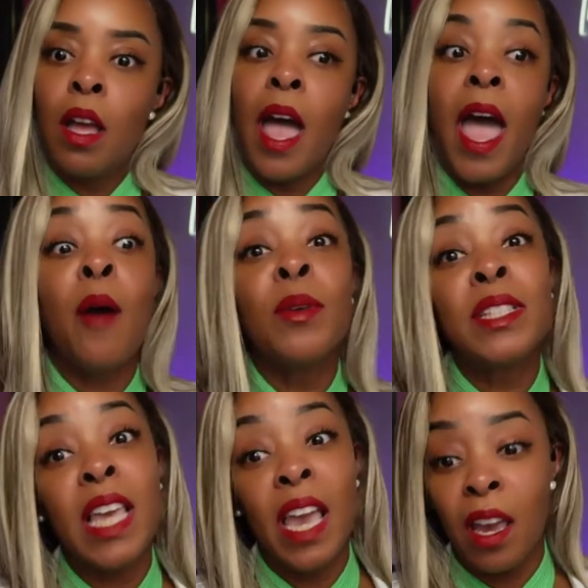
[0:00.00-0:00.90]
I was
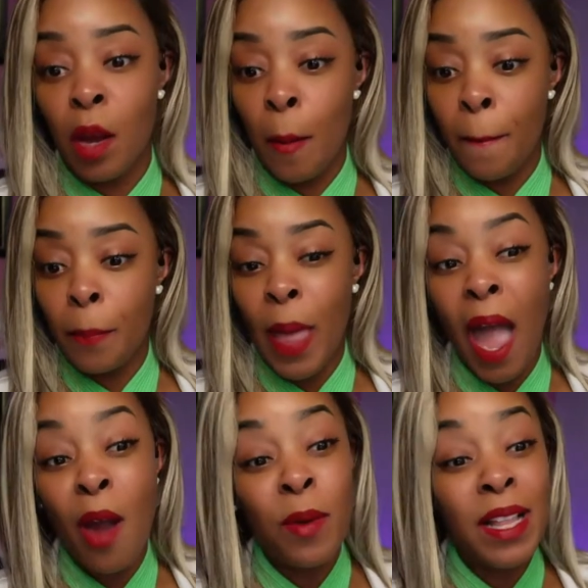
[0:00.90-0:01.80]
scared.
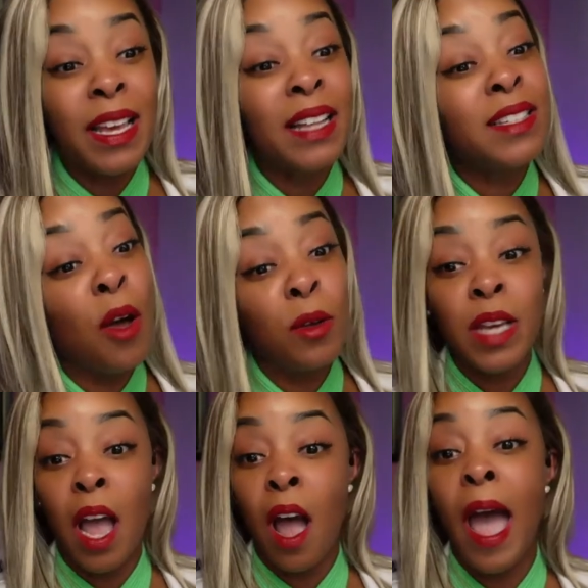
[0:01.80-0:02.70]
I really, I told
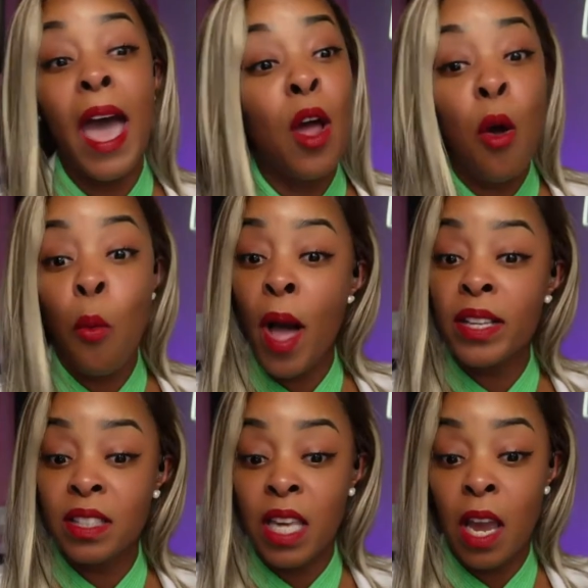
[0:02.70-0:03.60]
y'all, I don't watch
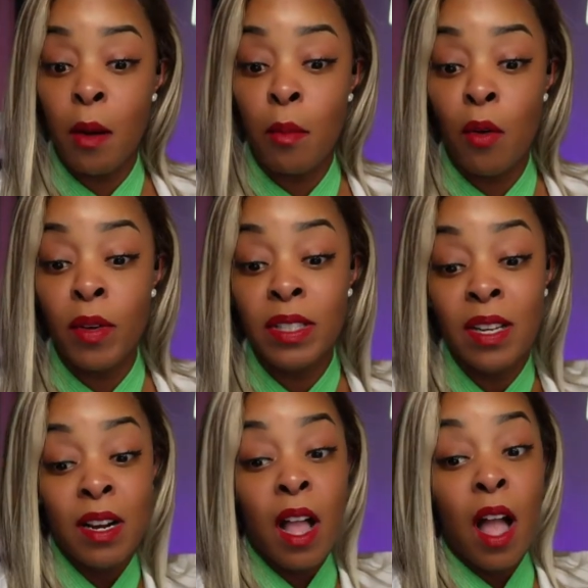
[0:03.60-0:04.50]
scary movies.
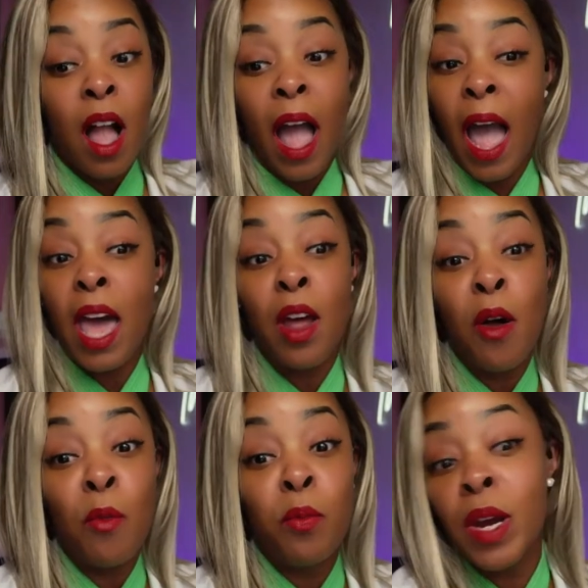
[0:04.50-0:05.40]
I
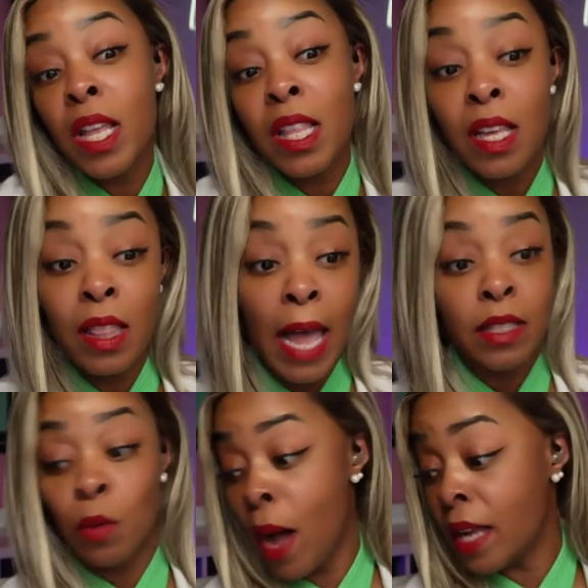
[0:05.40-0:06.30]
don't really like
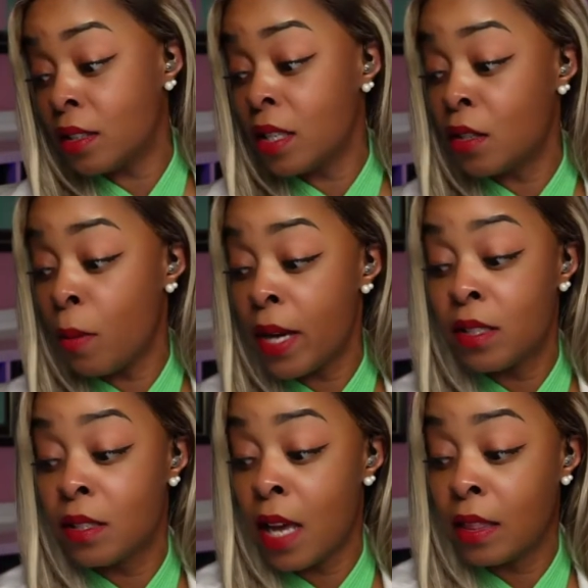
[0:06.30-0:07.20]
to watch
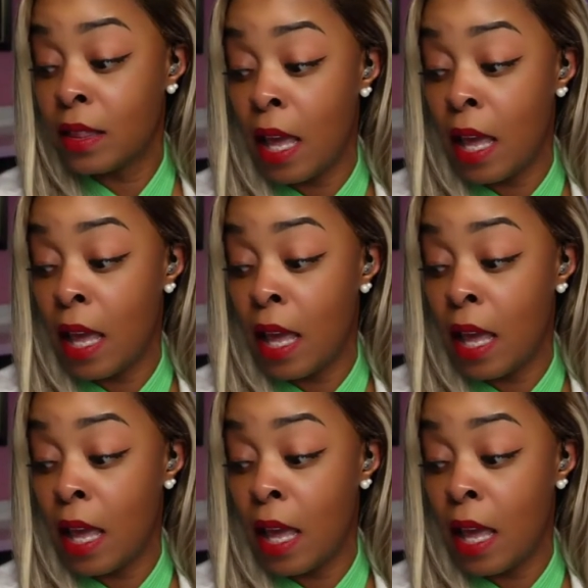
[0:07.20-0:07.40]
situations like that.